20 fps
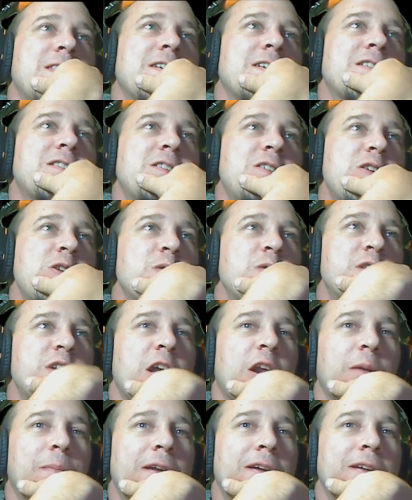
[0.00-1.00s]
new
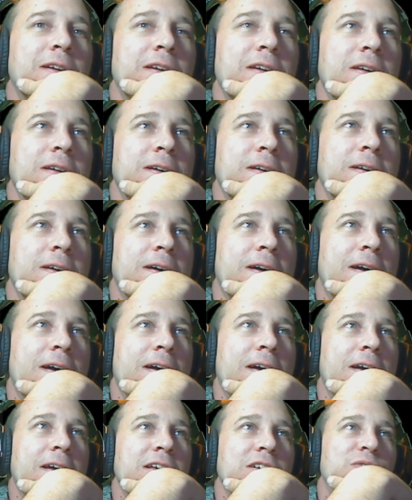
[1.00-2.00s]
gentleman,
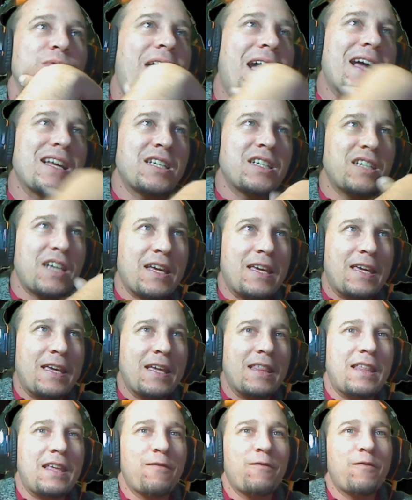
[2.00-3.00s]
as fast as I can
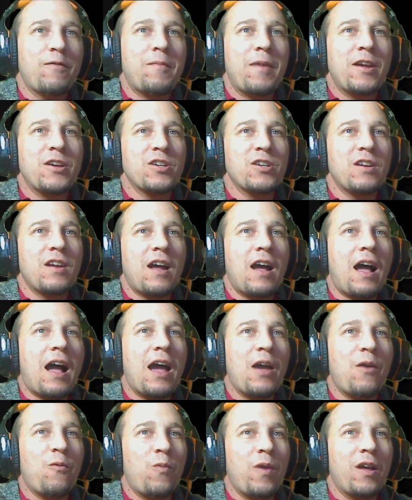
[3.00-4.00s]
get the information,
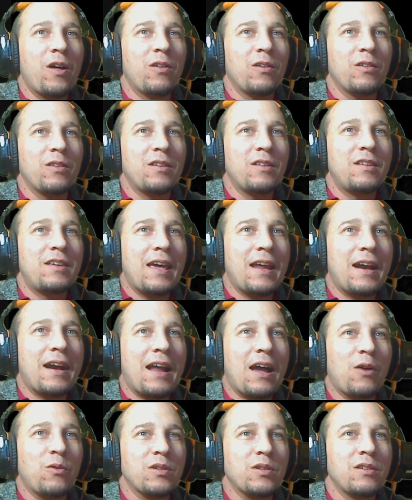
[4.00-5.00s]
I will get it
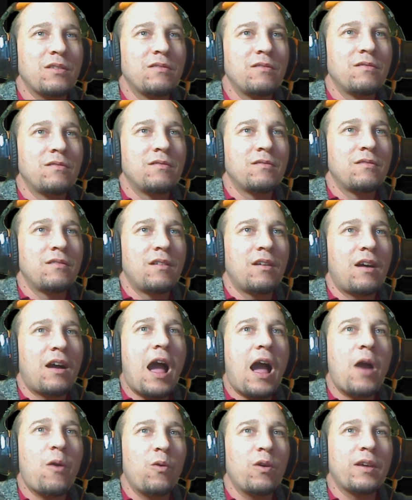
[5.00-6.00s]
out.
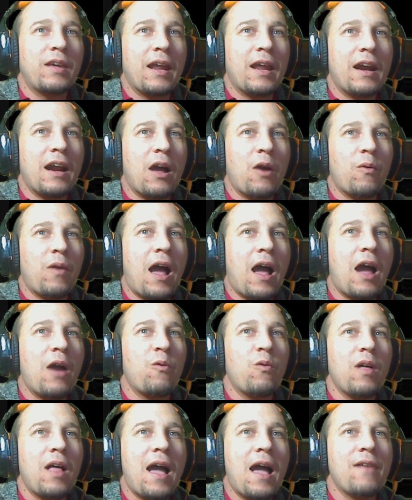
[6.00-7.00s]
I will
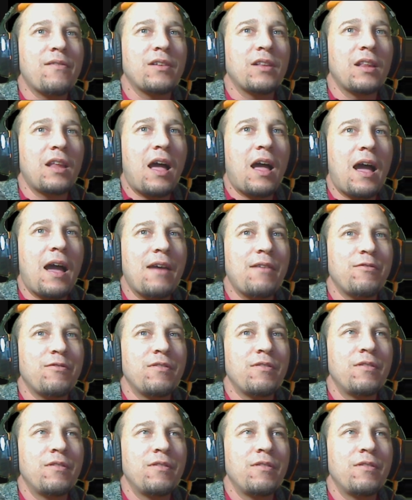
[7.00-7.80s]
have it live,